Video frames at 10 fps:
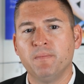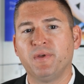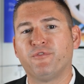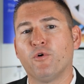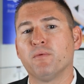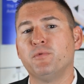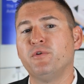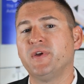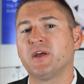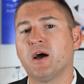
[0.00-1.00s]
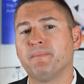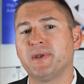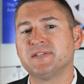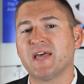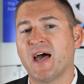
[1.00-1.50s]
before moving
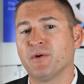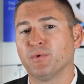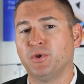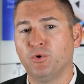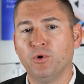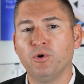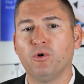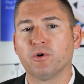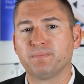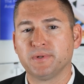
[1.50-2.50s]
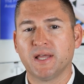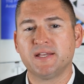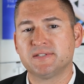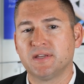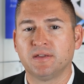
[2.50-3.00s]
companies at renewal or
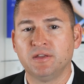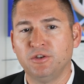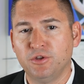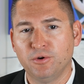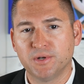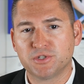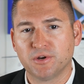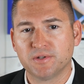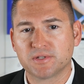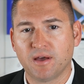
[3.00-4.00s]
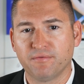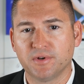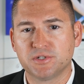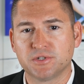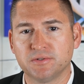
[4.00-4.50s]
placing new insurance
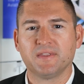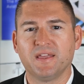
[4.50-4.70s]
coverage.